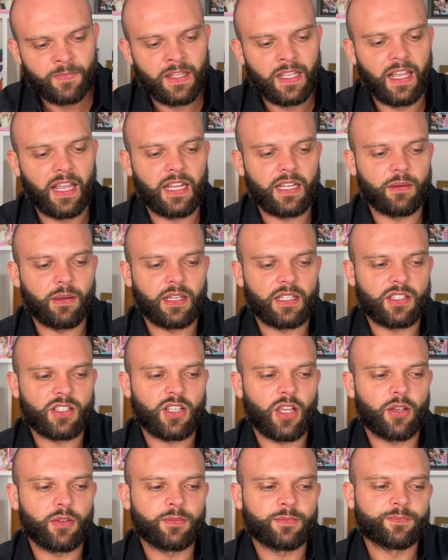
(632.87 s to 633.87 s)
Anyway,
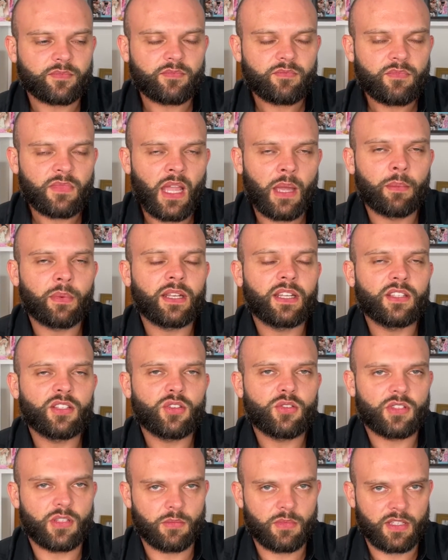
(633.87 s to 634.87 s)
so I'm going to
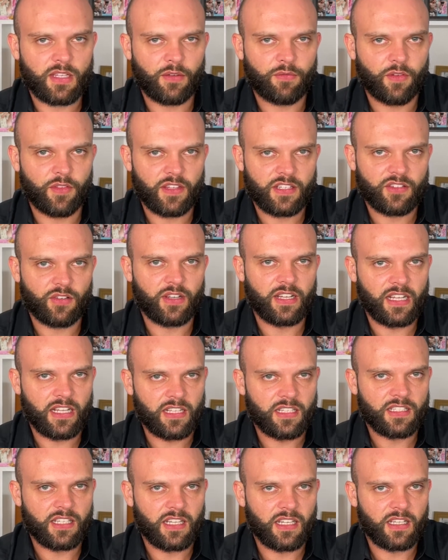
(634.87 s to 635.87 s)
do some stuff on this on
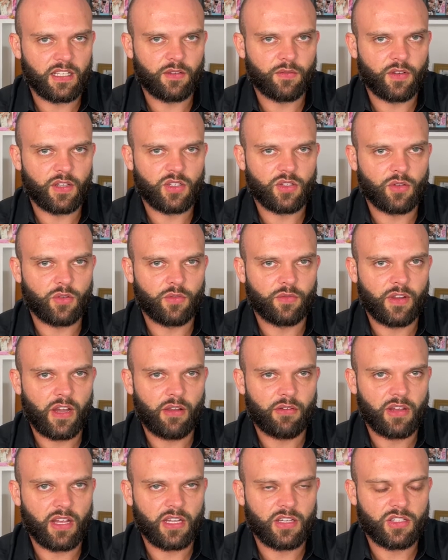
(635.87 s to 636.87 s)
inter-individual
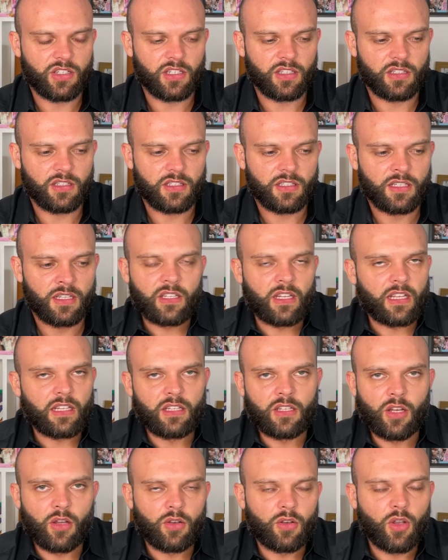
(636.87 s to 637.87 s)
variations.
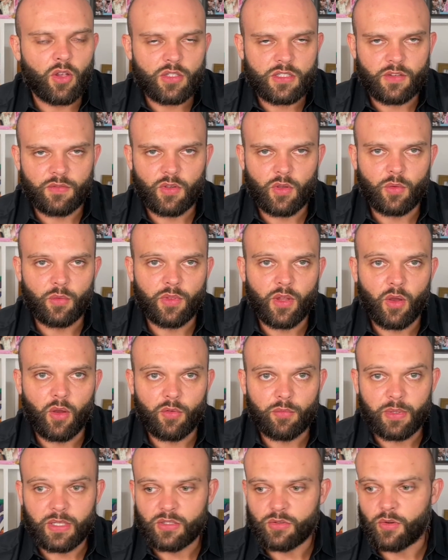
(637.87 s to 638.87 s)
You know, lots of you will know
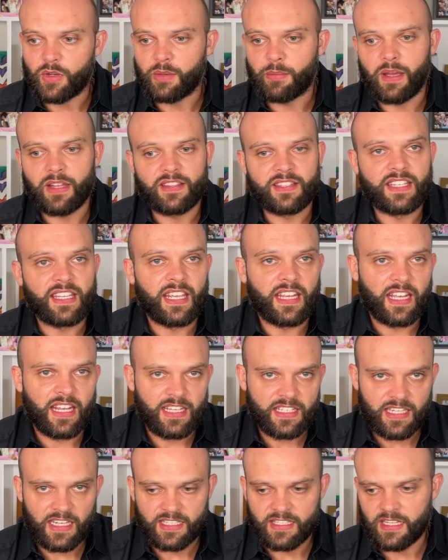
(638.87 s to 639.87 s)
I've been talking about
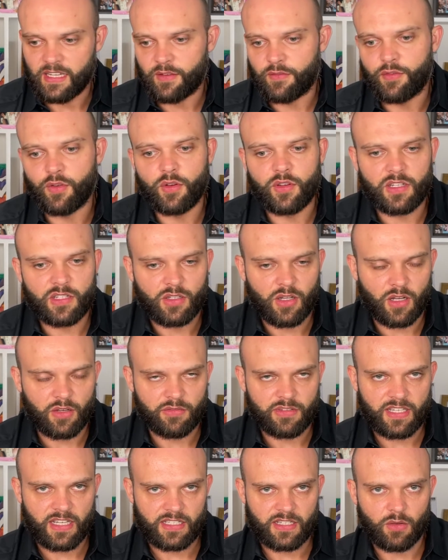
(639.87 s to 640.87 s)
DNA testing and food
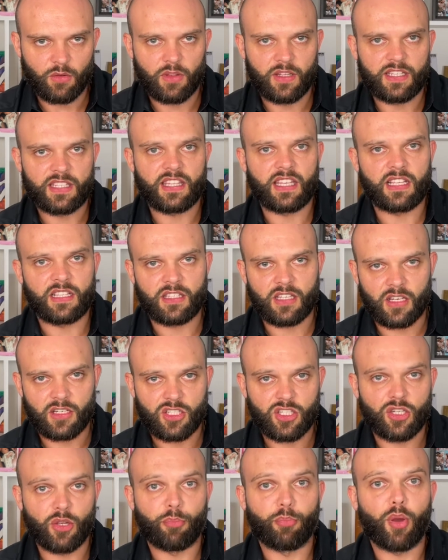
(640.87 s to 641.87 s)
intolerance testing, all these things that
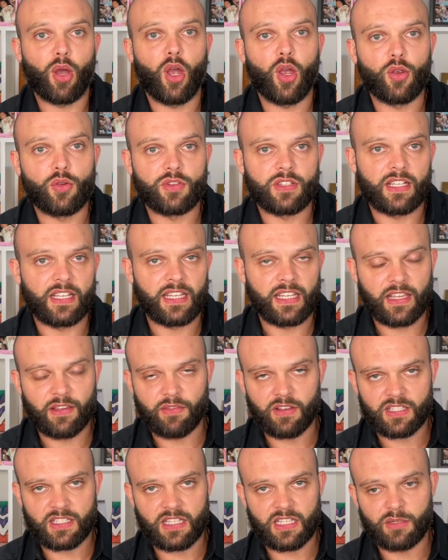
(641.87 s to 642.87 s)
supposedly
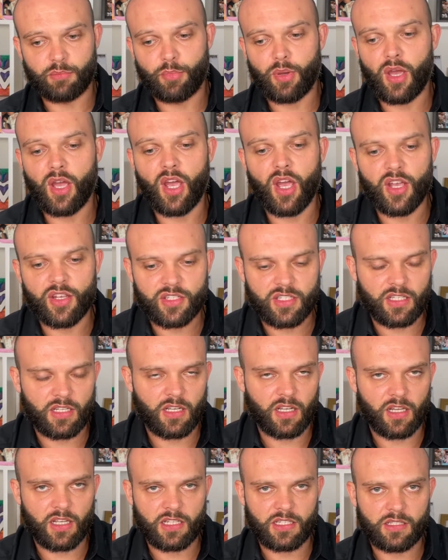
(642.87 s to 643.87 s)
give us these
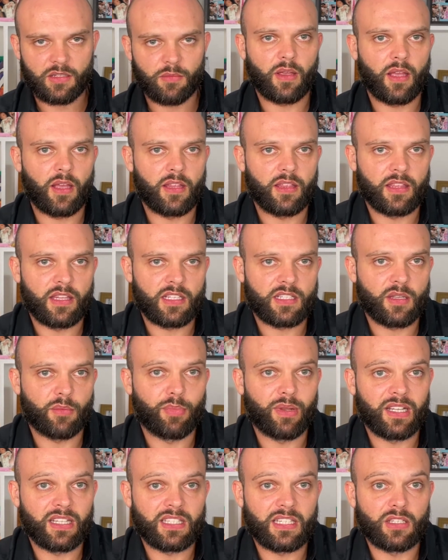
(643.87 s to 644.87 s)
personalized, this
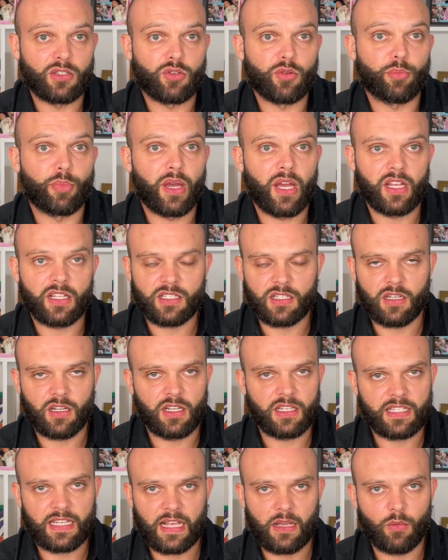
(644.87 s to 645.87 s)
ability to
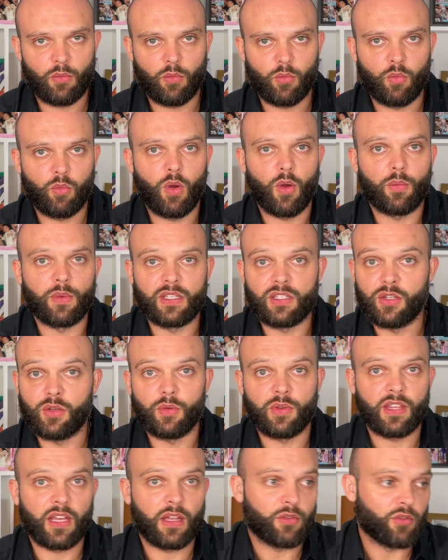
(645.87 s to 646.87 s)
personalize what we
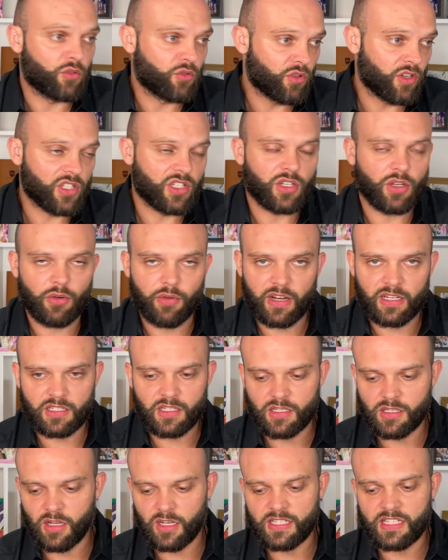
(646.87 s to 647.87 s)
do with our nutrition or
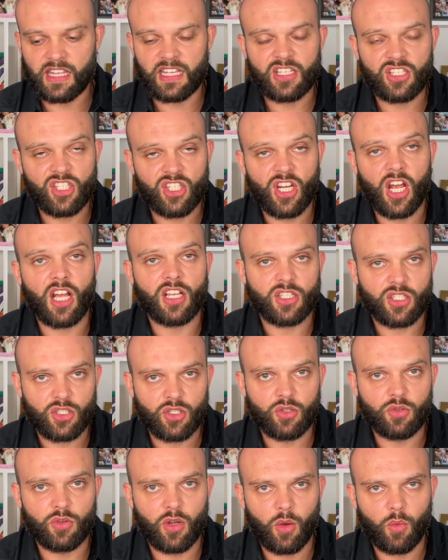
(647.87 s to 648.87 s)
exercise that just
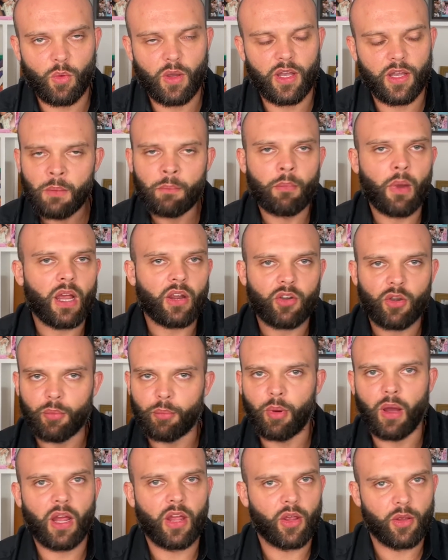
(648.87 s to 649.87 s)
do not work.
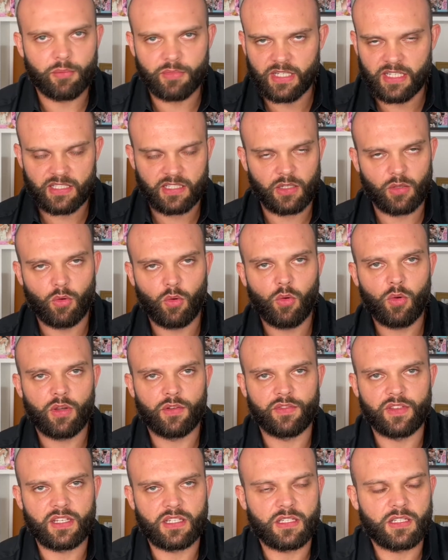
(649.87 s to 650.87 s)
Microbiome testing, all
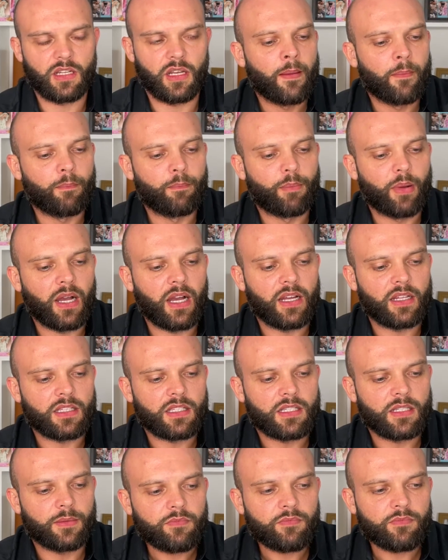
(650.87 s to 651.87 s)
of this stuff.
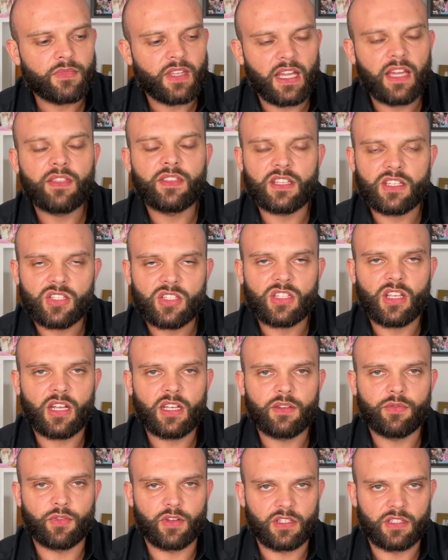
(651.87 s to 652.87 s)
But in this
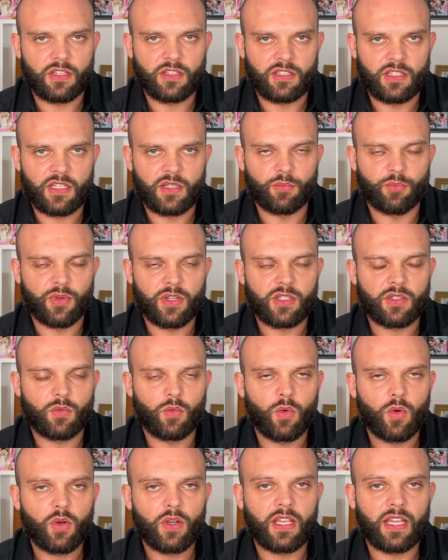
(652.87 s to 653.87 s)
study, for instance, this brisk
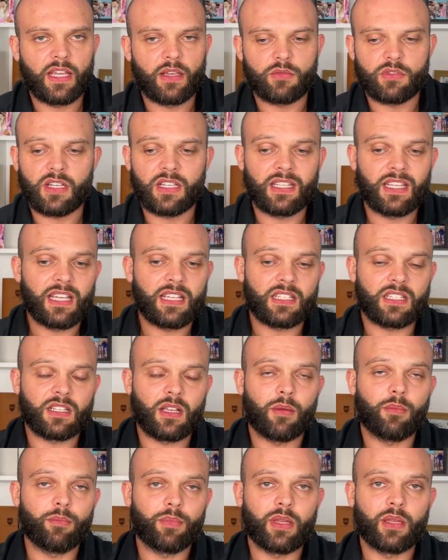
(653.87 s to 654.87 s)
walking, it was like, yes,
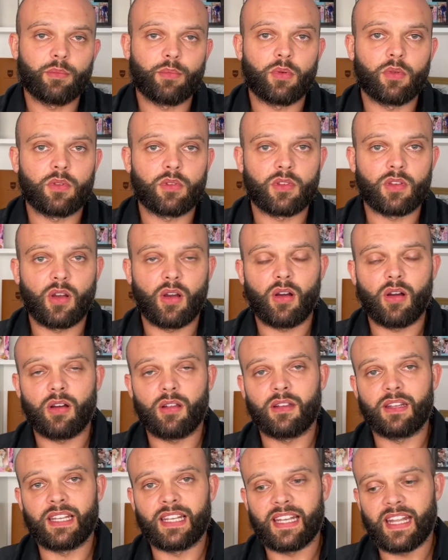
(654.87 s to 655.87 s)
some people
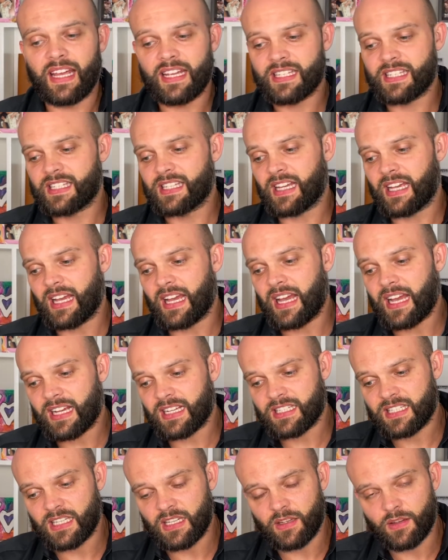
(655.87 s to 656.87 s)
got less
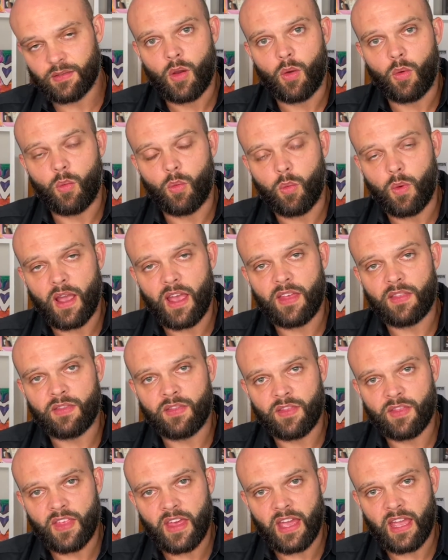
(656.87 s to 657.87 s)
active
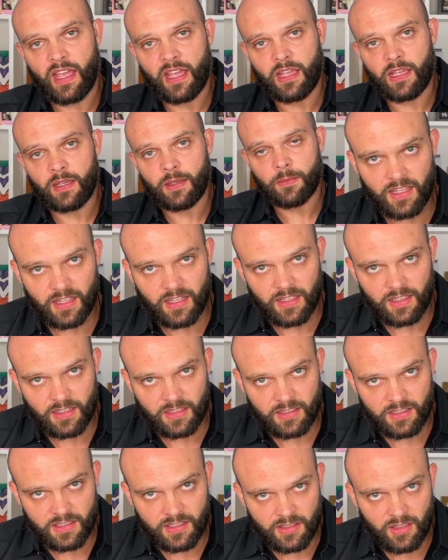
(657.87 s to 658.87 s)
when they
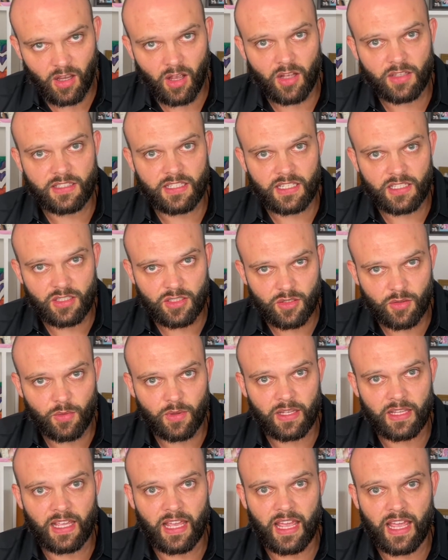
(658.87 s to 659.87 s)
started
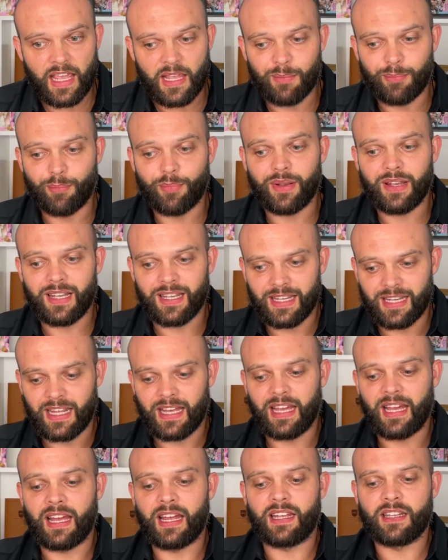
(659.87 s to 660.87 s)
doing a
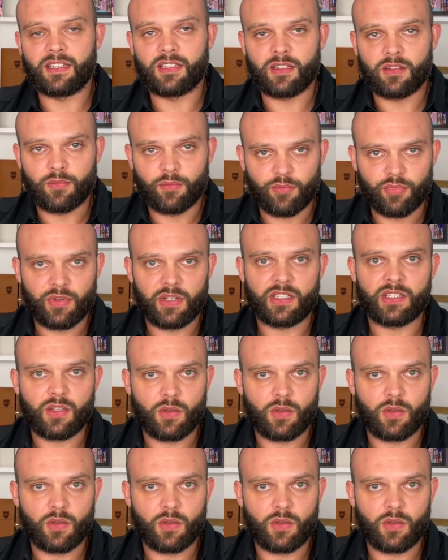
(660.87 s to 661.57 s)
planned brisk